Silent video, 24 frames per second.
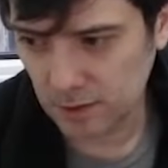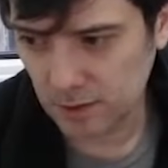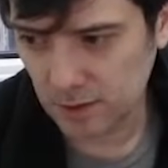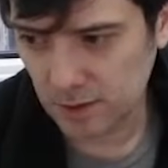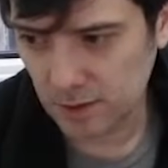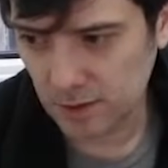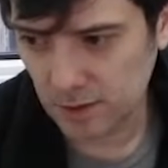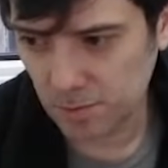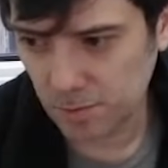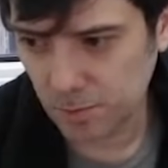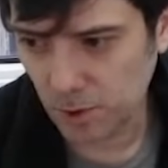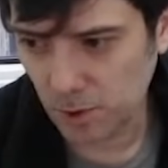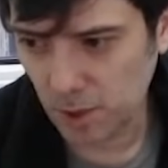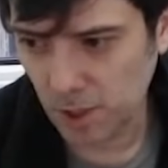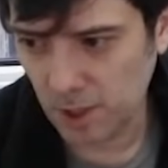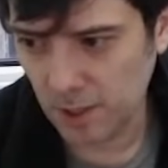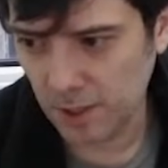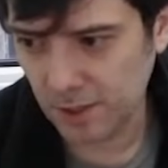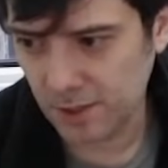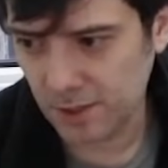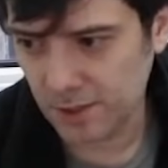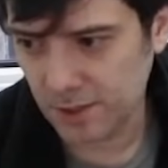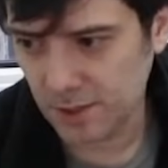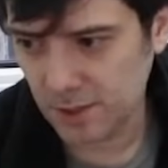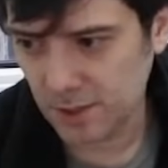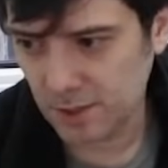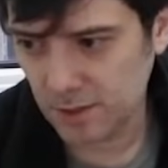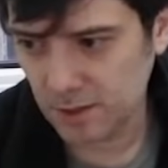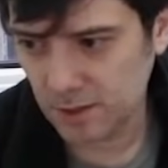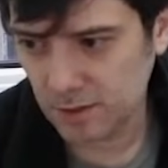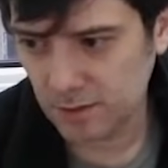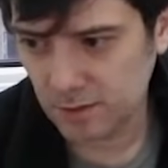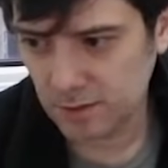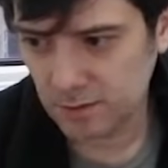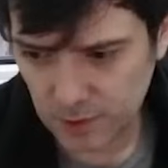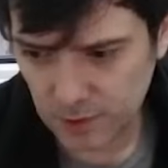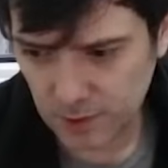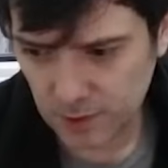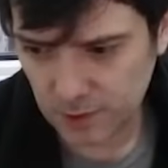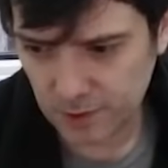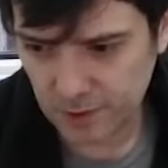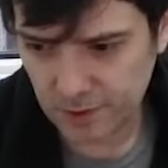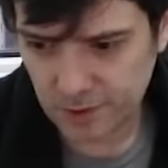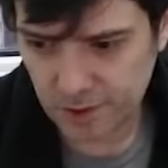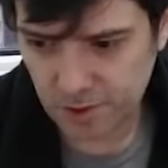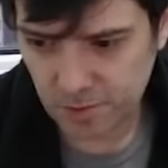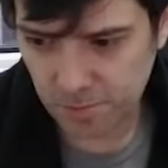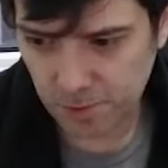surprise
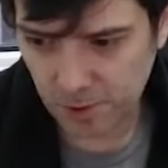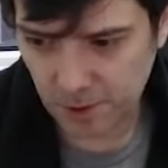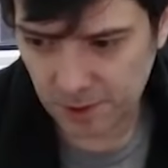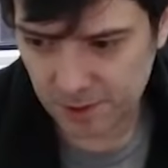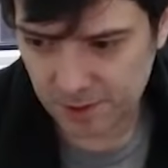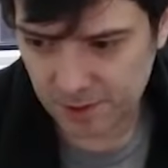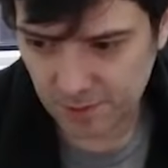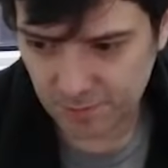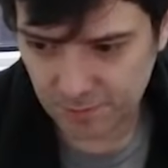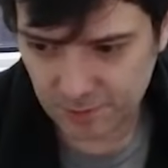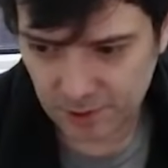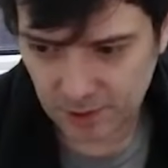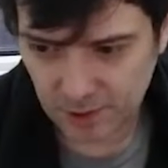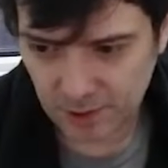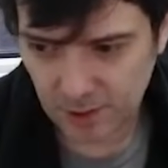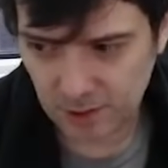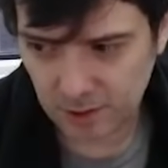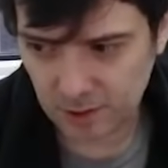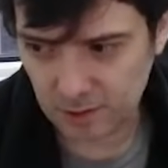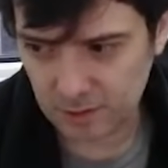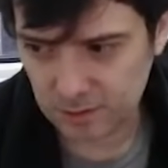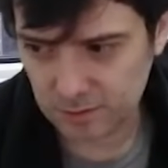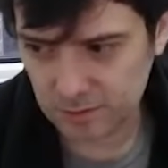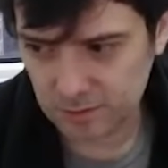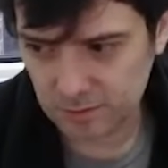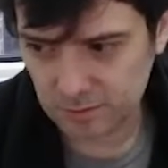FDA